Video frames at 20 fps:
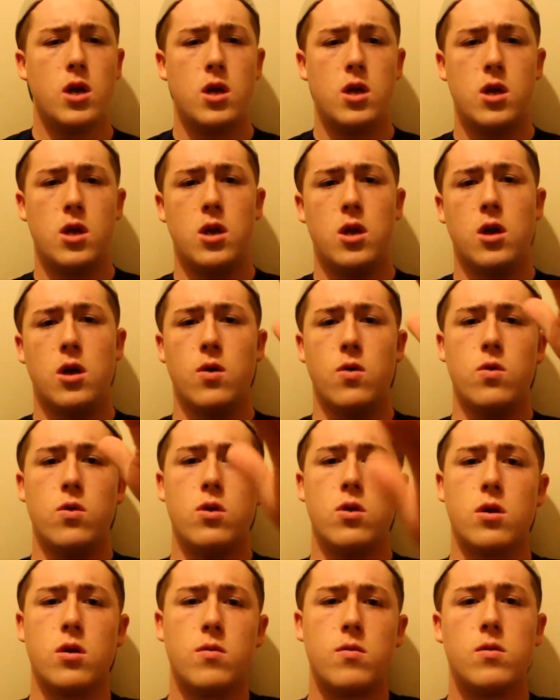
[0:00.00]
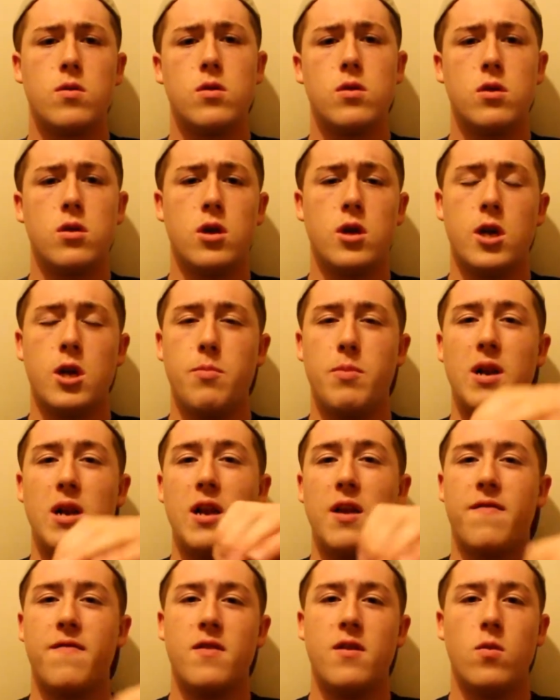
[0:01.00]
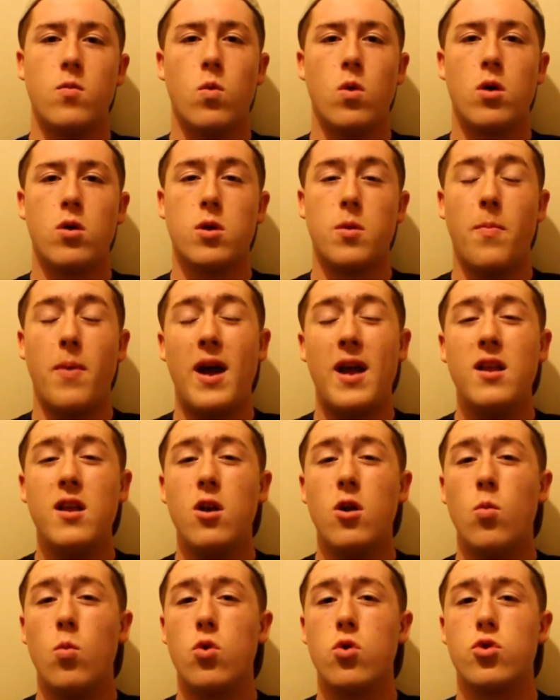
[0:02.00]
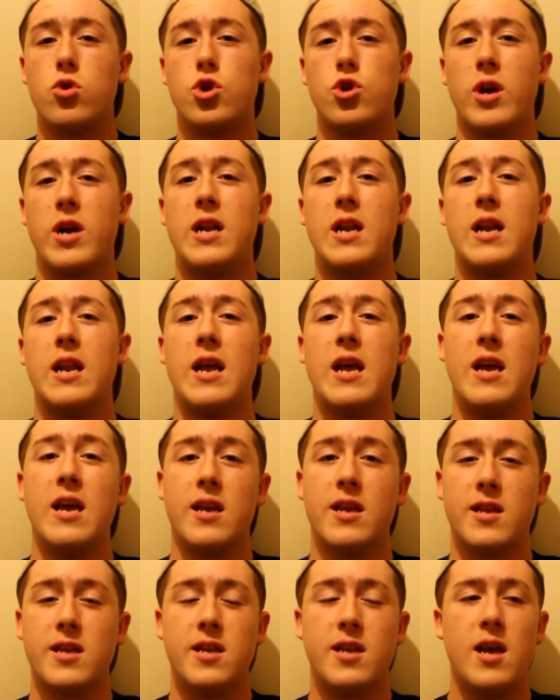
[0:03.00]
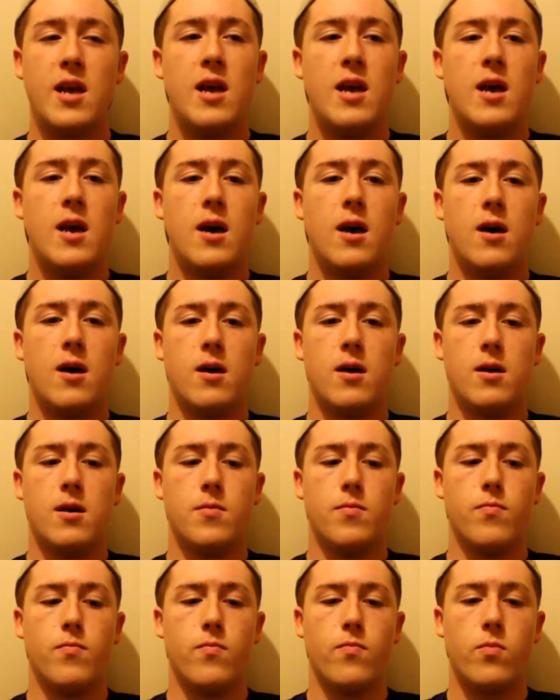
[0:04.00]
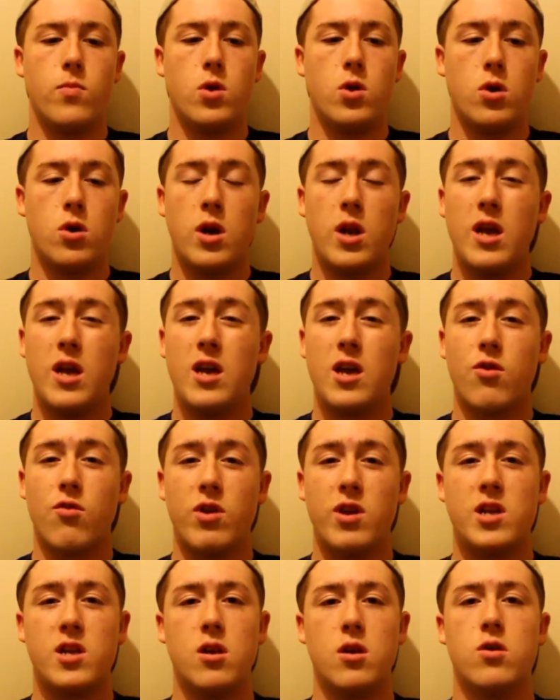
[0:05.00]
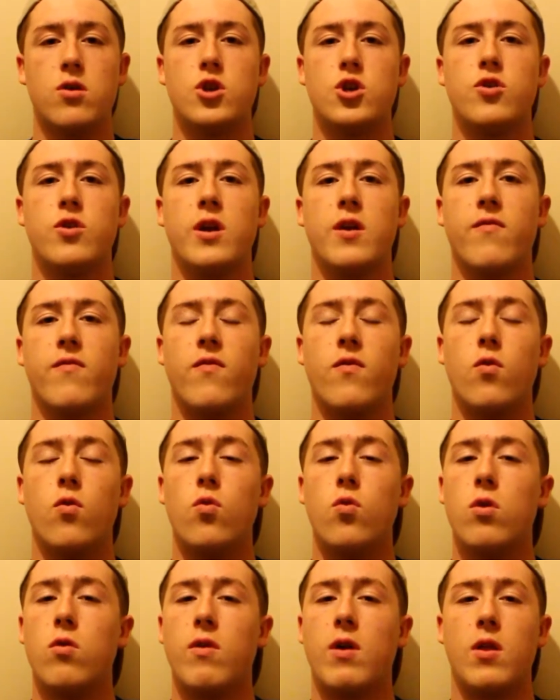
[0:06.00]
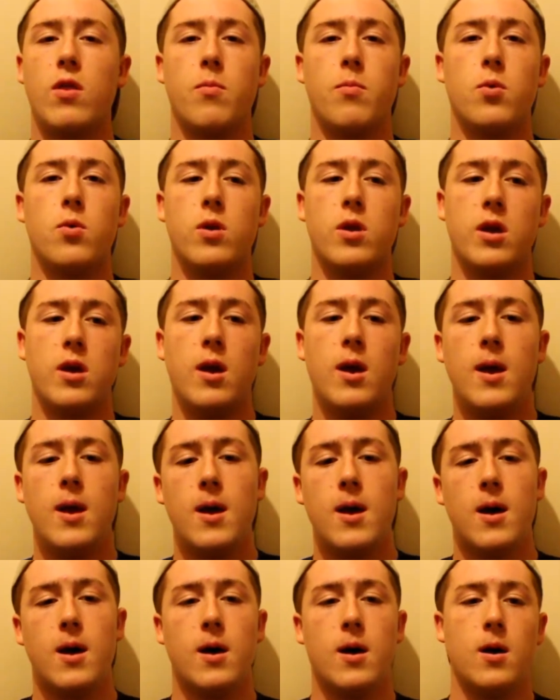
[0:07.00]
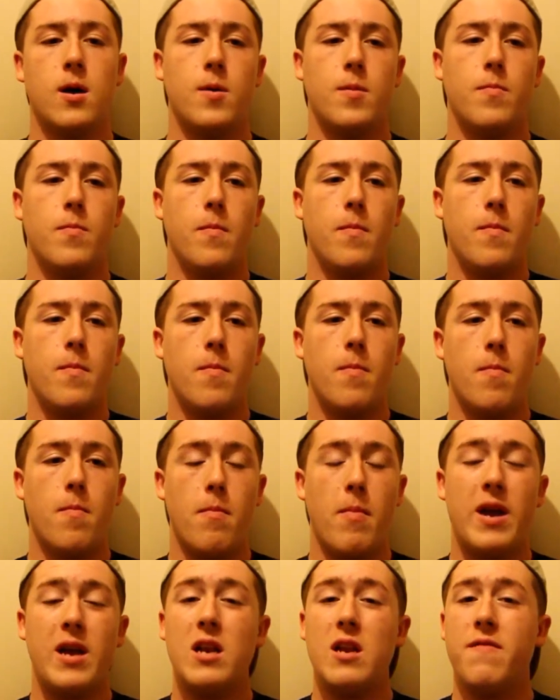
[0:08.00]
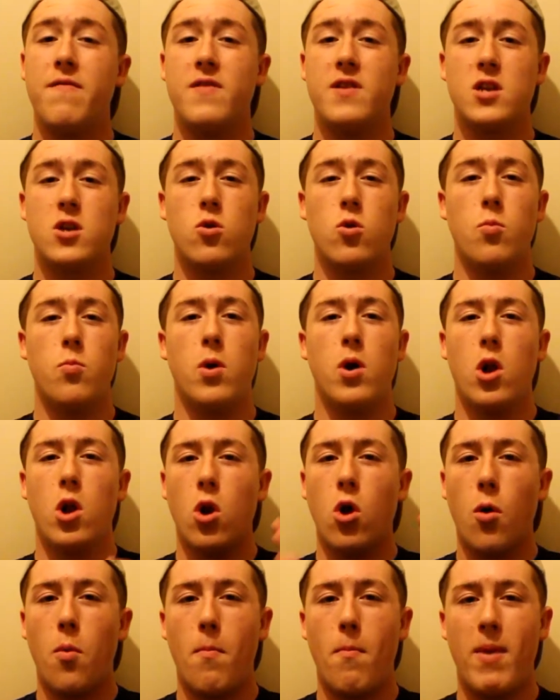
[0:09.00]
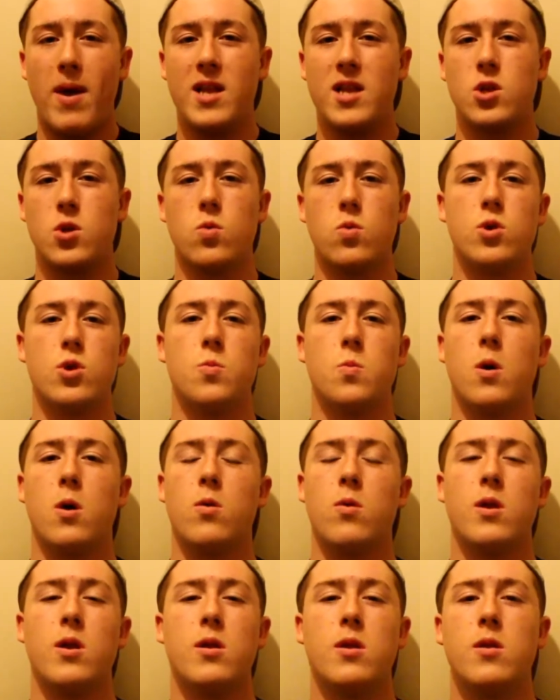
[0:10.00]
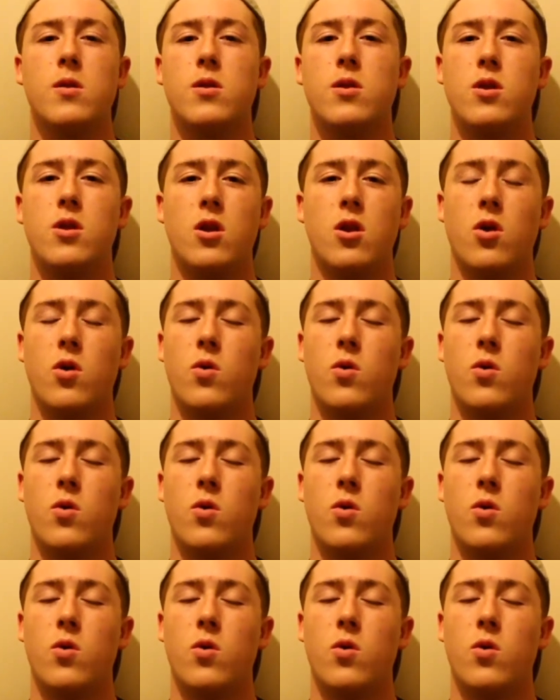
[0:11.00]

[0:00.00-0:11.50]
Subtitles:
you're going to be lifting well, depending on what your training is, you're going to increase a lot of strength all around the body. Mainly physical, but a lot mental as well. You